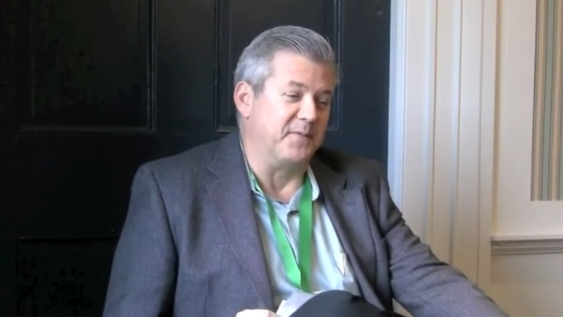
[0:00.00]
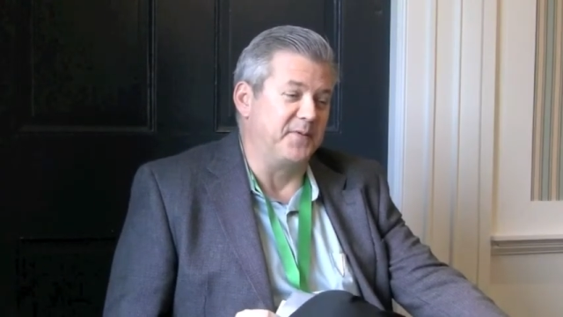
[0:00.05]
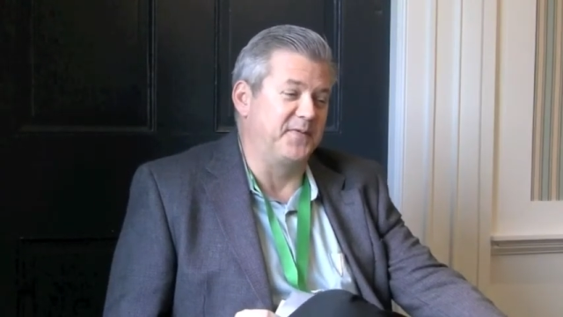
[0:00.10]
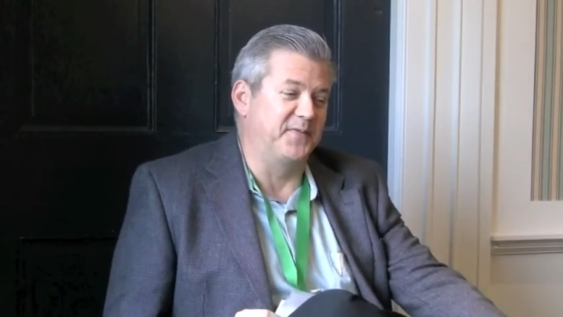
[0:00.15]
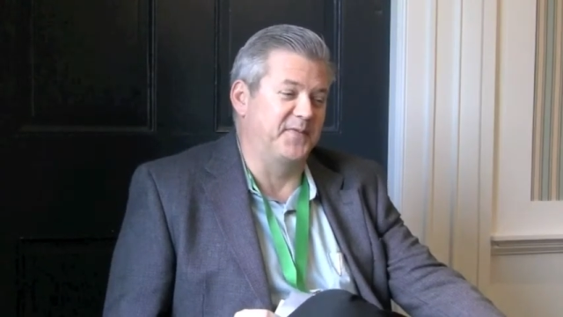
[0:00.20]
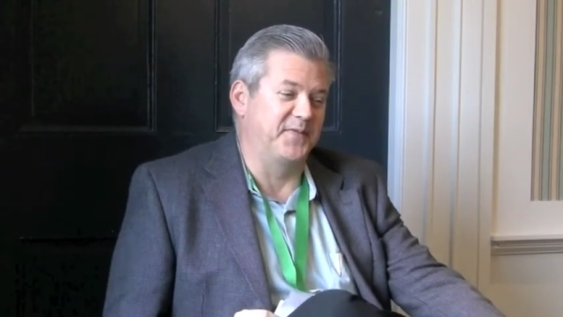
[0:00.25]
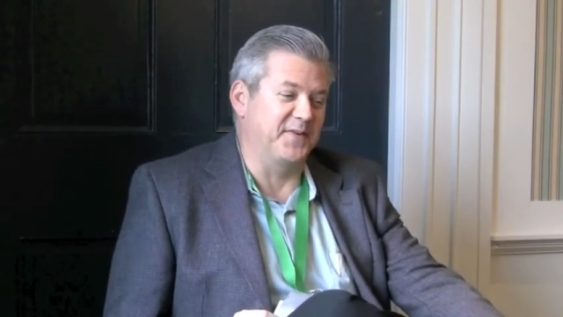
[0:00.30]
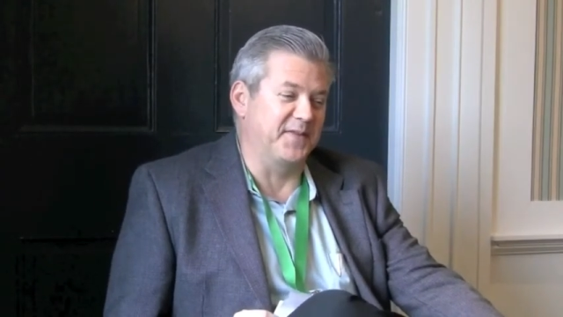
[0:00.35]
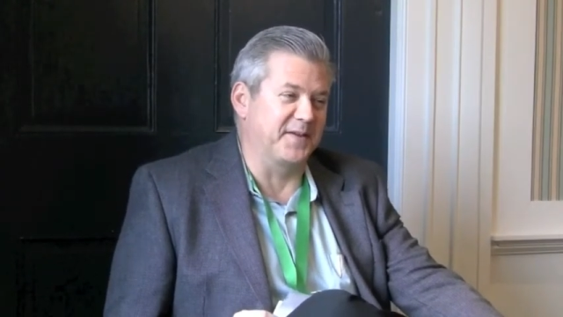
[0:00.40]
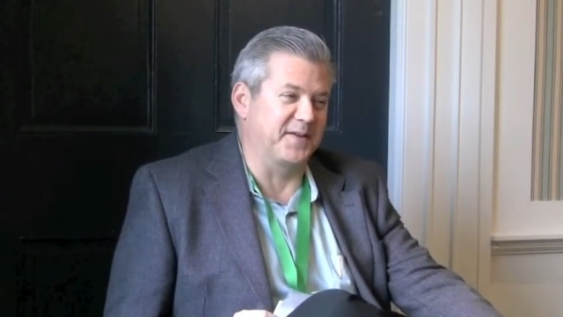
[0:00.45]

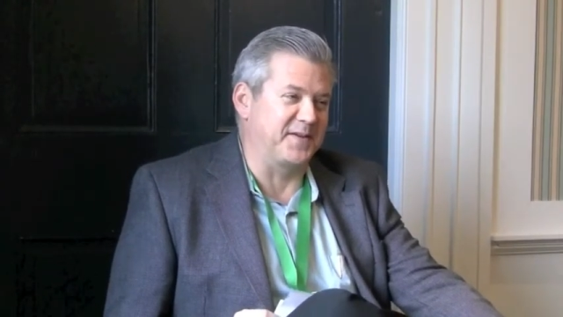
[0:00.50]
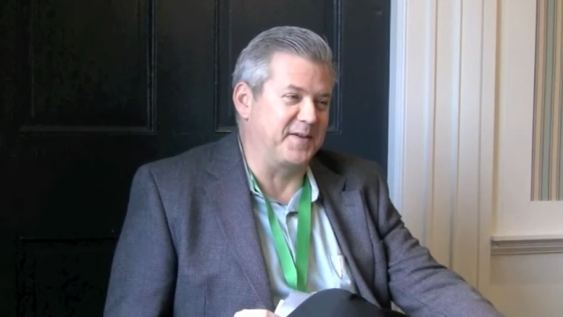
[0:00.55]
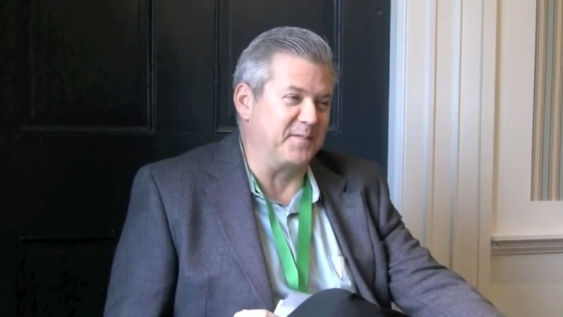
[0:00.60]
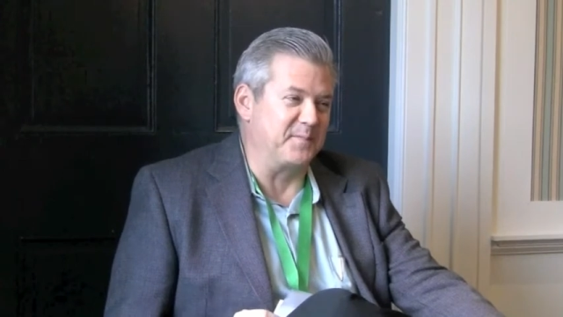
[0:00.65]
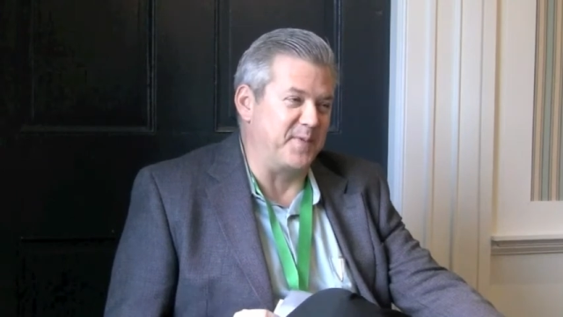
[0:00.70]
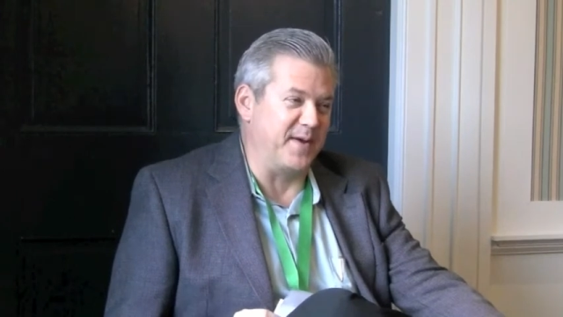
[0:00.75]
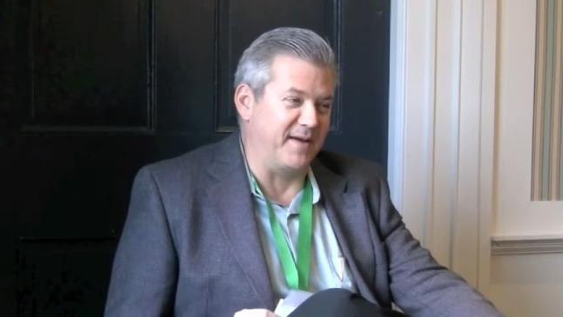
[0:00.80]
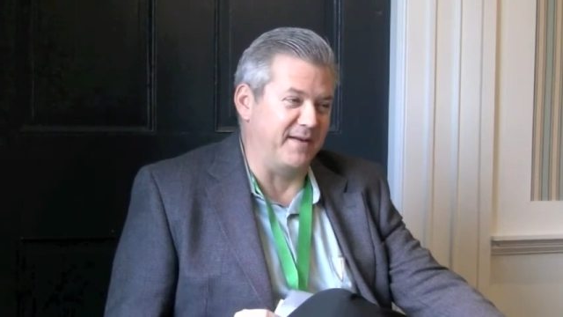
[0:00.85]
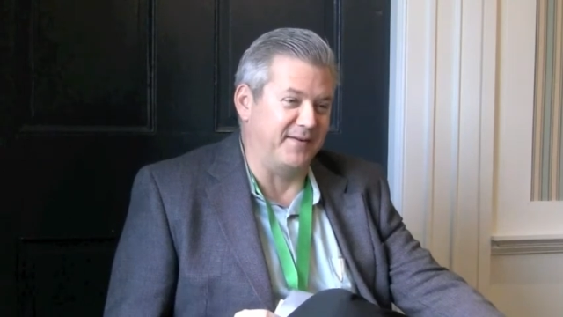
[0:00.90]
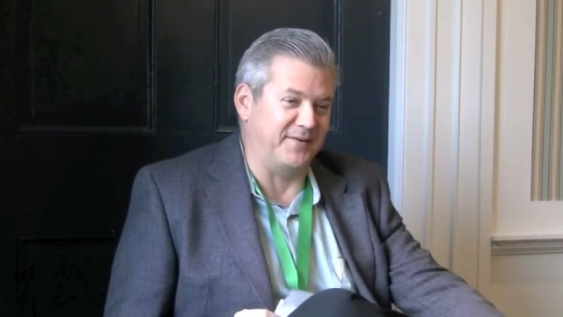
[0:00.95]
For the
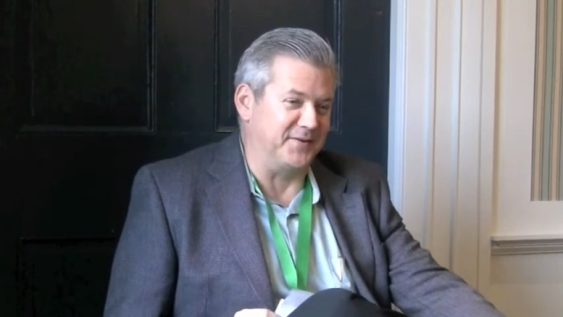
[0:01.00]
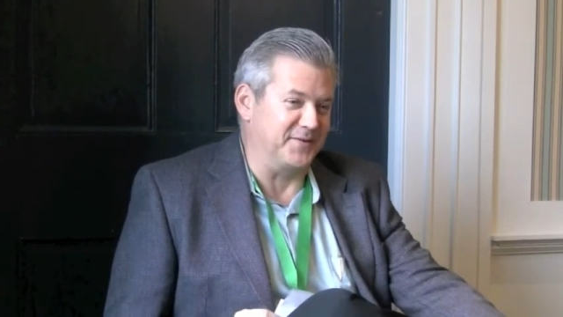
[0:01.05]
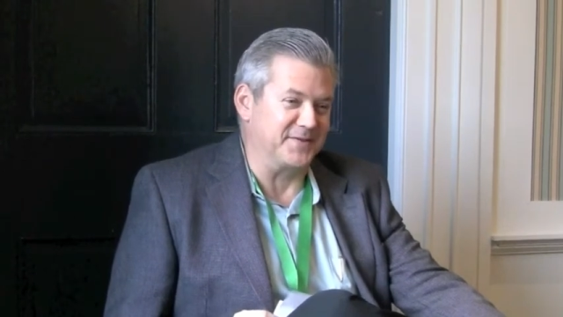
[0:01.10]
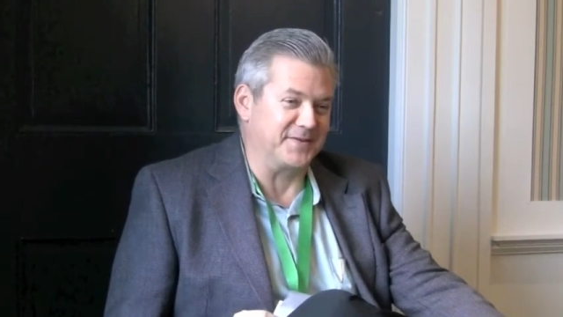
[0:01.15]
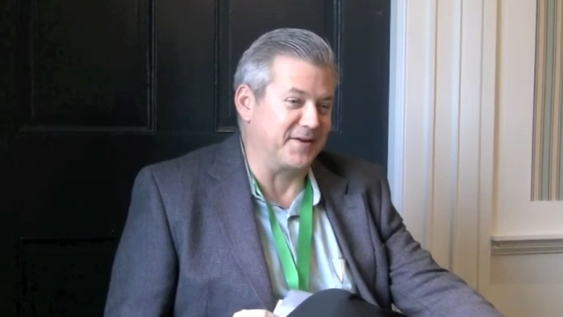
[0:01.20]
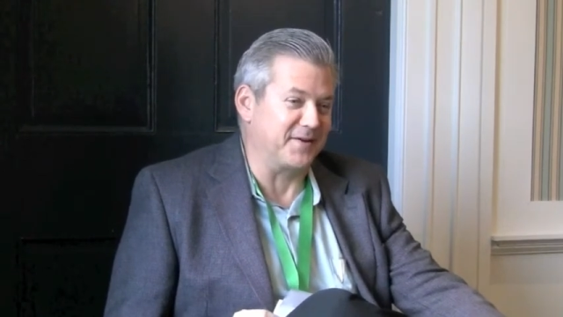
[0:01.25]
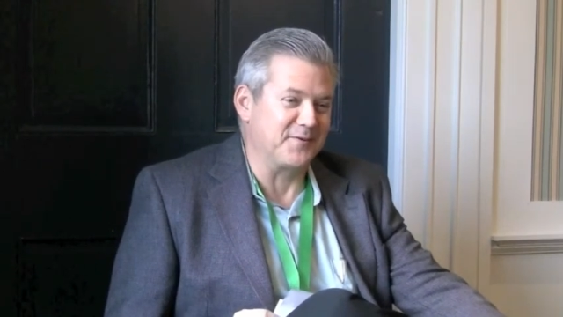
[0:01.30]
competitors,